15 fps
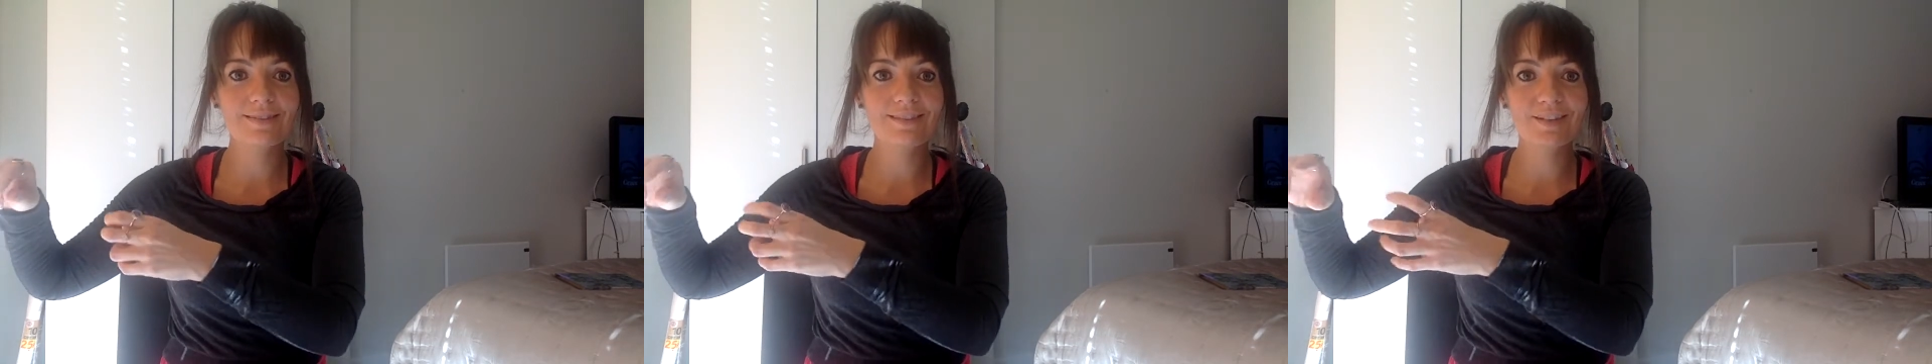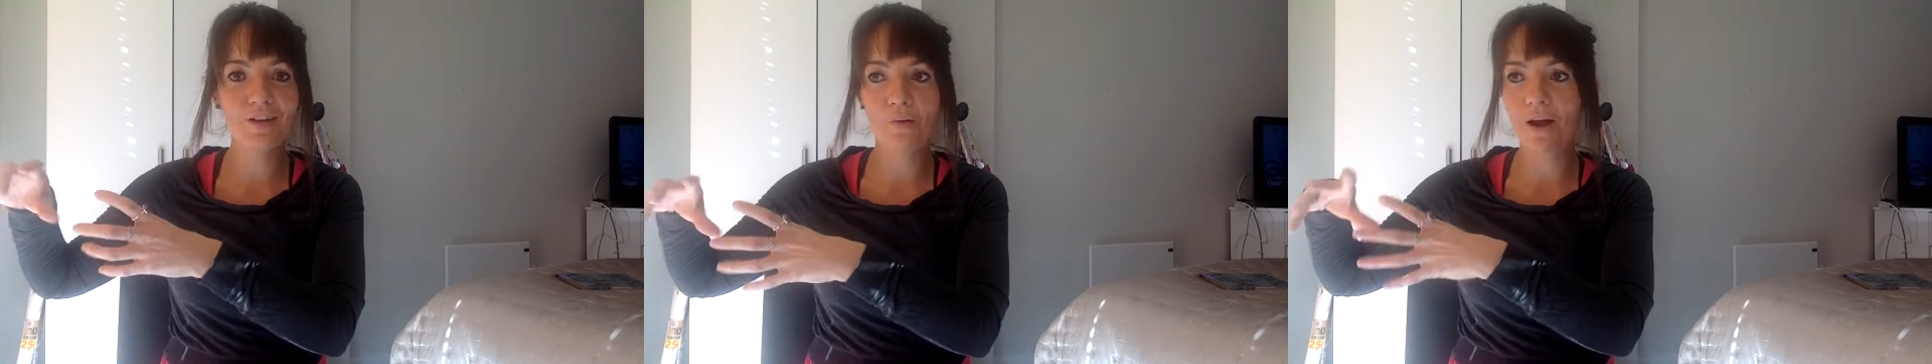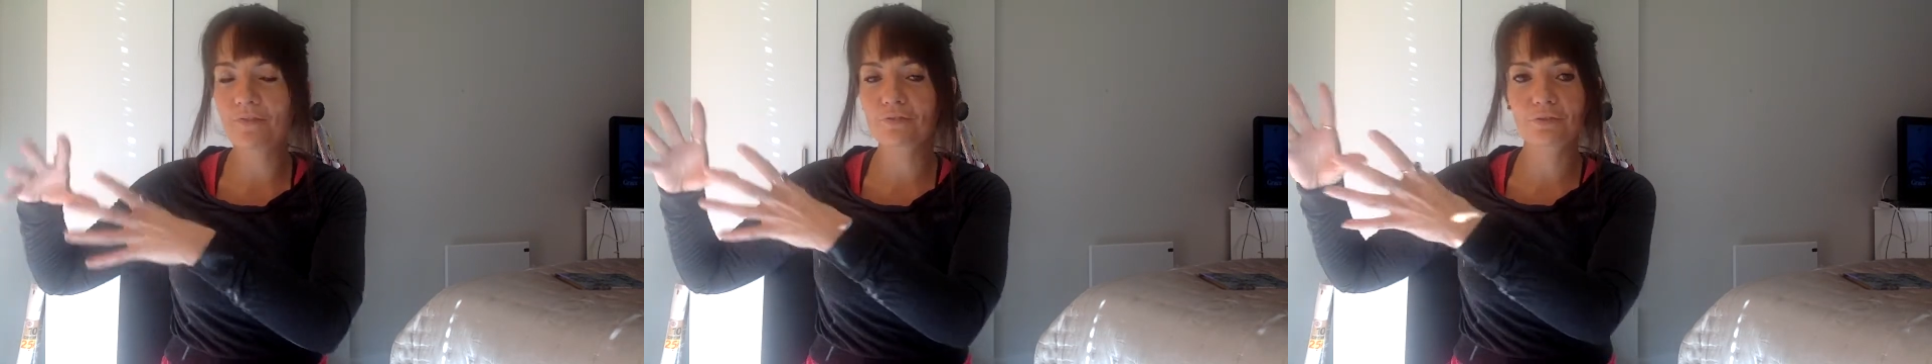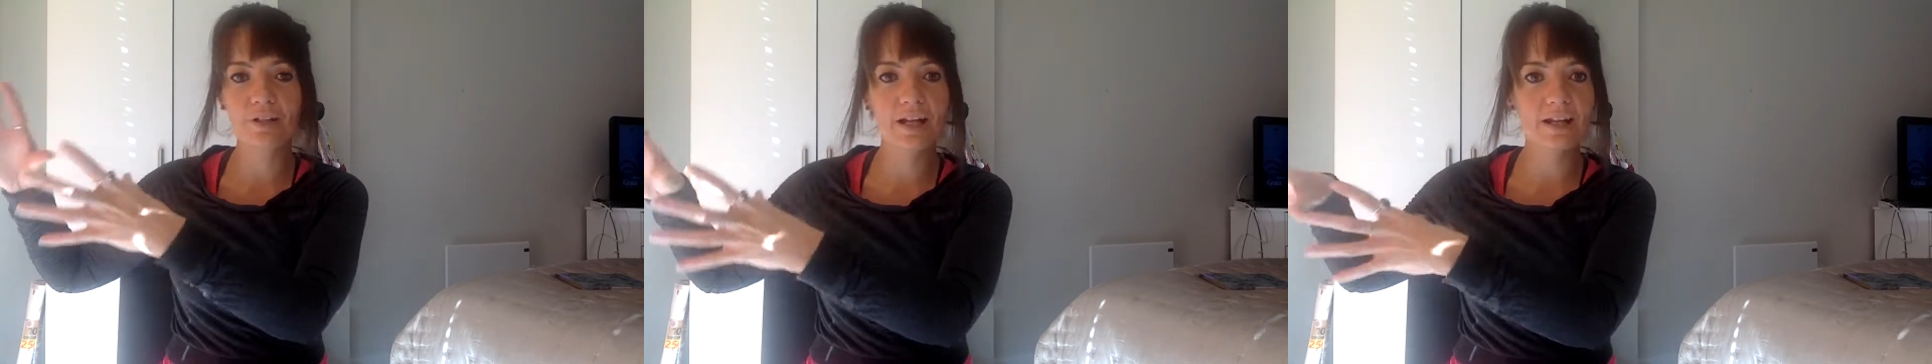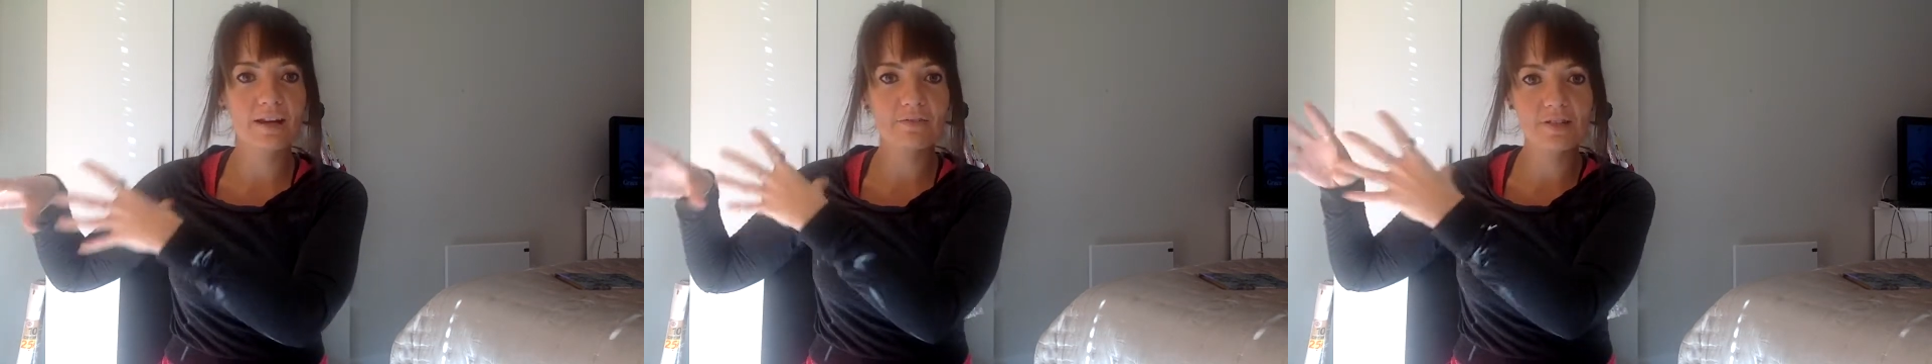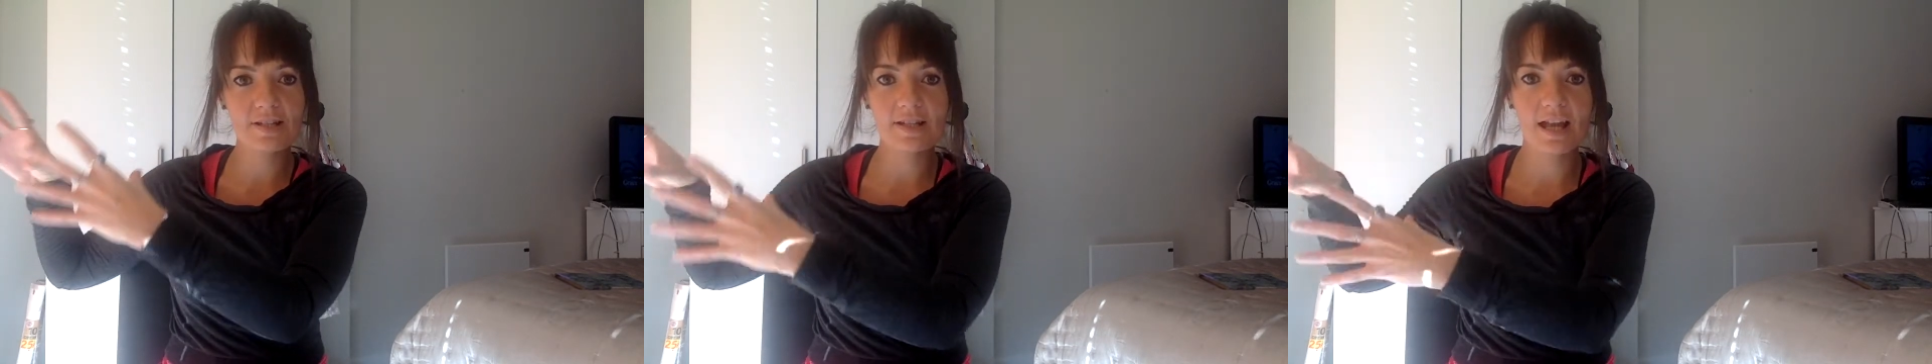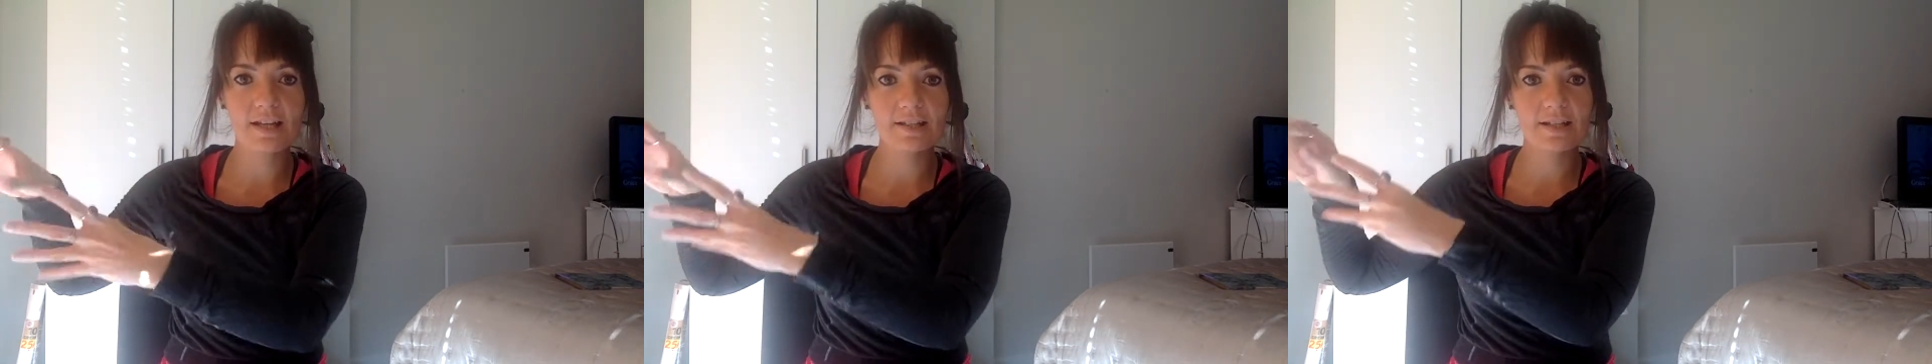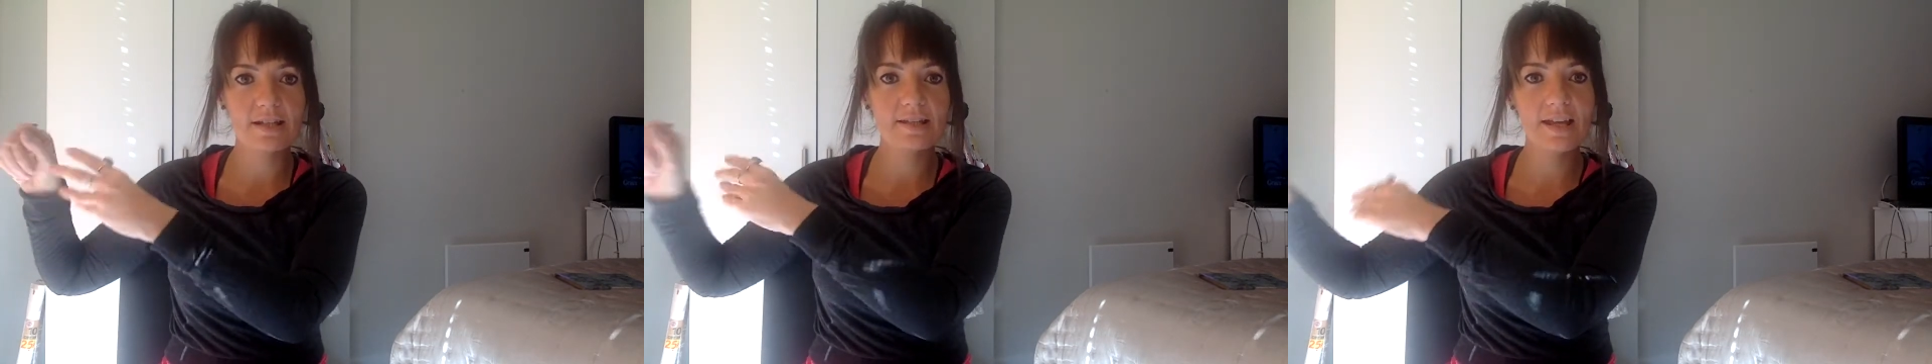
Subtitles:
I've designed it,